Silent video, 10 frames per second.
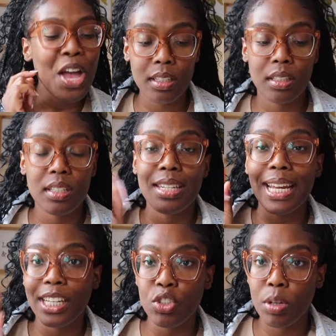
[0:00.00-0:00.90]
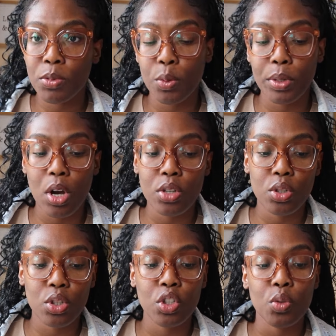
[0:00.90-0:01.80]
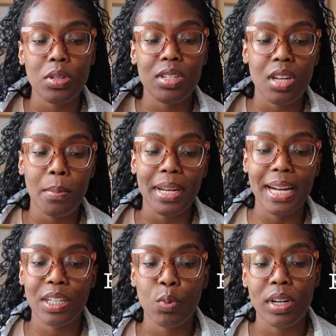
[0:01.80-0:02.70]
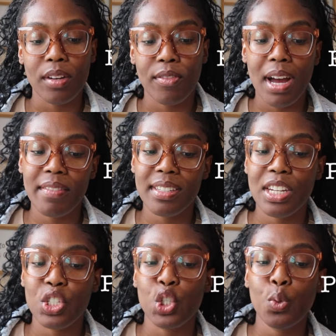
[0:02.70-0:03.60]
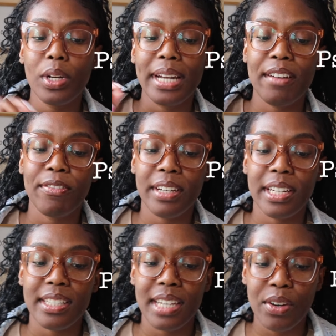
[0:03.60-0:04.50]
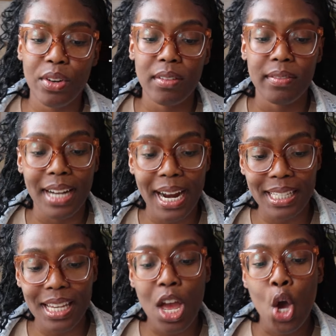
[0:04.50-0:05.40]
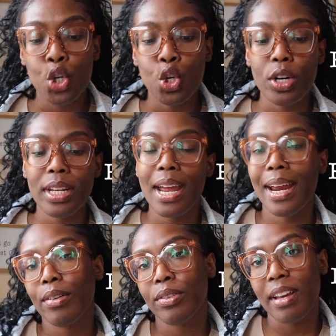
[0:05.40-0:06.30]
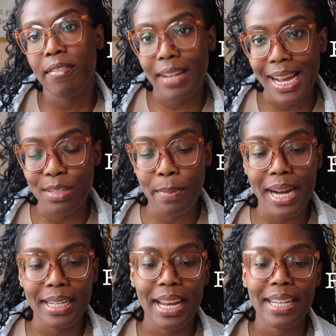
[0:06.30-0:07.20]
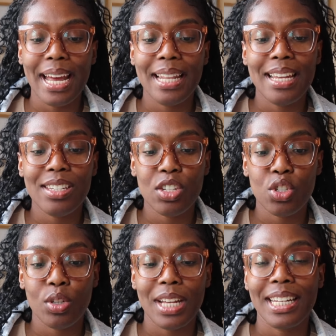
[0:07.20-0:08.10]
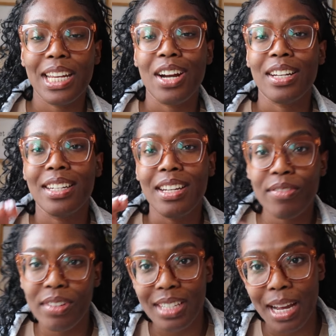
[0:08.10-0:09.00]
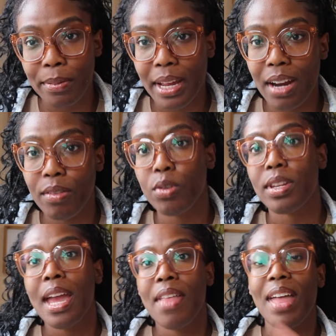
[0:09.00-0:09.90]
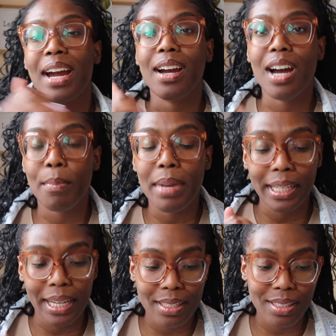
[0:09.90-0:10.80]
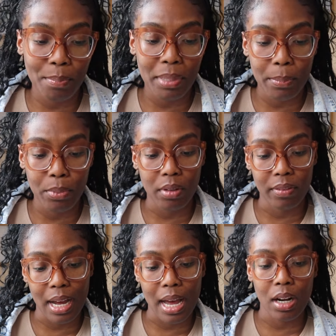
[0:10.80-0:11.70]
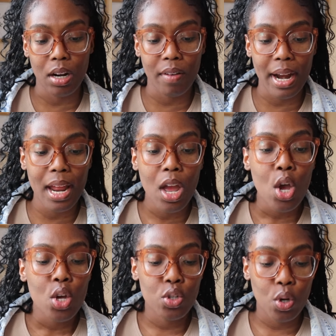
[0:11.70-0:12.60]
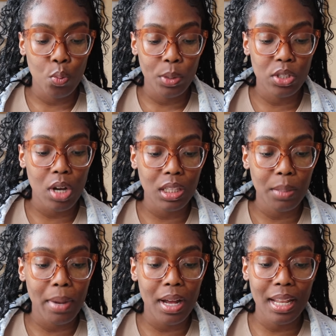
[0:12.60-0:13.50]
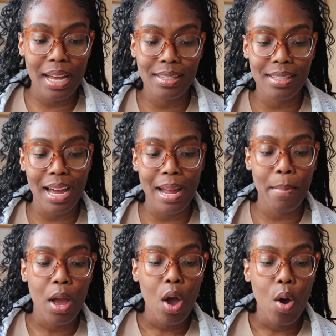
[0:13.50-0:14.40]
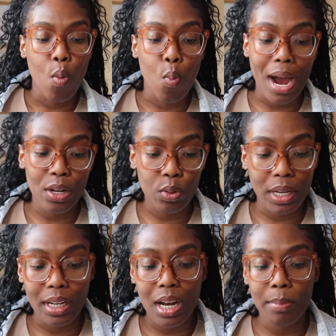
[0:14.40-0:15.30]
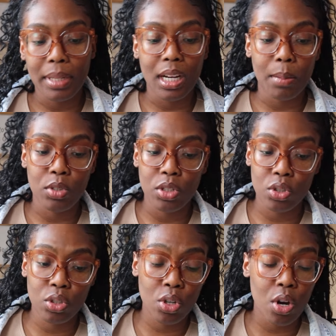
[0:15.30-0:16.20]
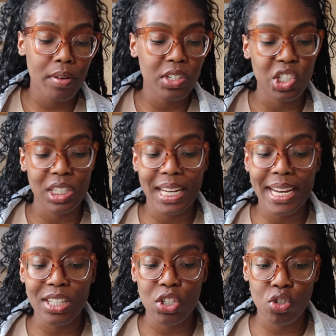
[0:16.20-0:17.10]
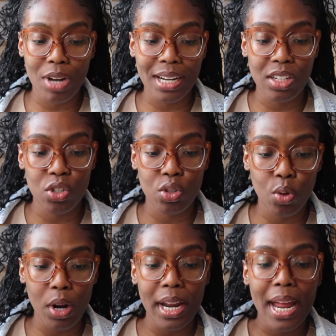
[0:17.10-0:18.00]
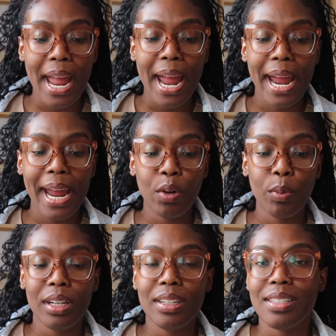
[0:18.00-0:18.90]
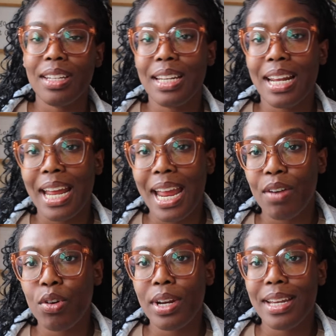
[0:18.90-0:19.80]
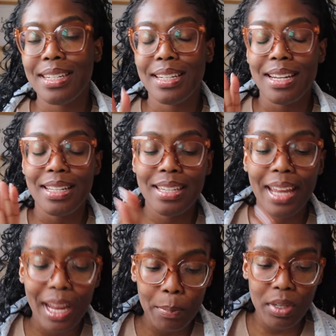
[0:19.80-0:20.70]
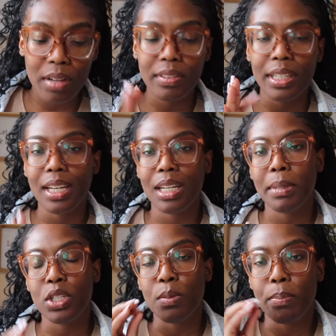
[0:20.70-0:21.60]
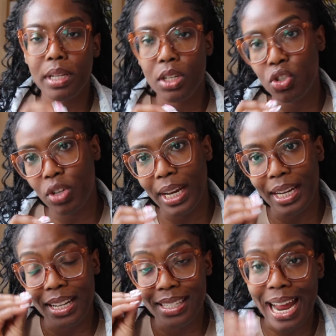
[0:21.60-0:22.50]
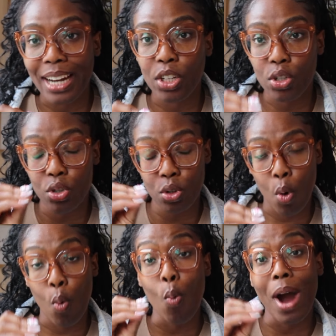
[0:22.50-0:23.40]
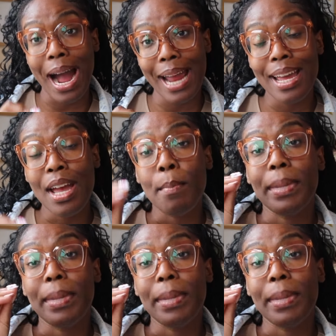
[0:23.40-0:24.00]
The second scripture we also used was Psalm 91 and 5. It says, You will not fear the terror of night, nor the arrow that flies by day. That lets us know that there are different type of arrows that come against the people of God all right so we talked about last time why do they come? They come to discourage, delay, distract, destroy. And we understand that an arrow is an attempt of the enemy to penetrate and attack your soul. Why?